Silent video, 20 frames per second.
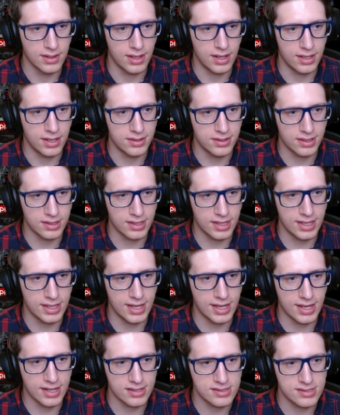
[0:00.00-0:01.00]
I think I
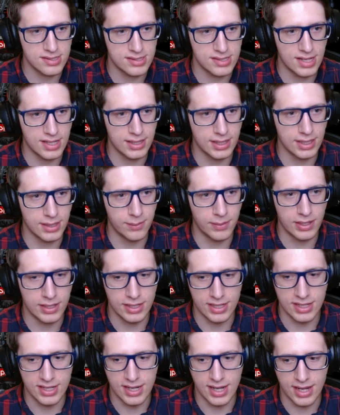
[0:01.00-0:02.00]
accidentally made
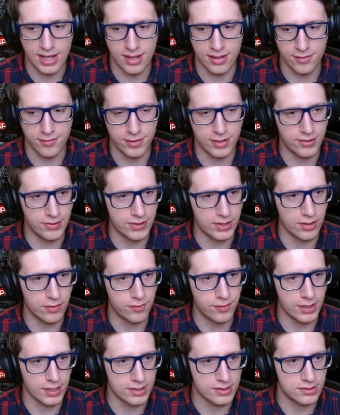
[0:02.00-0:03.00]
it not very
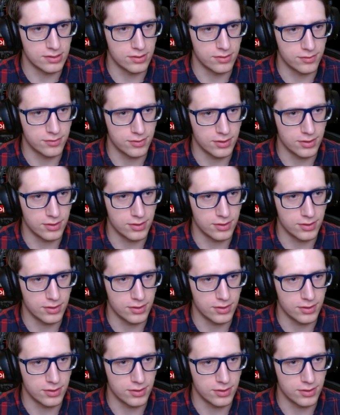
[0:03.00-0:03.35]
effective.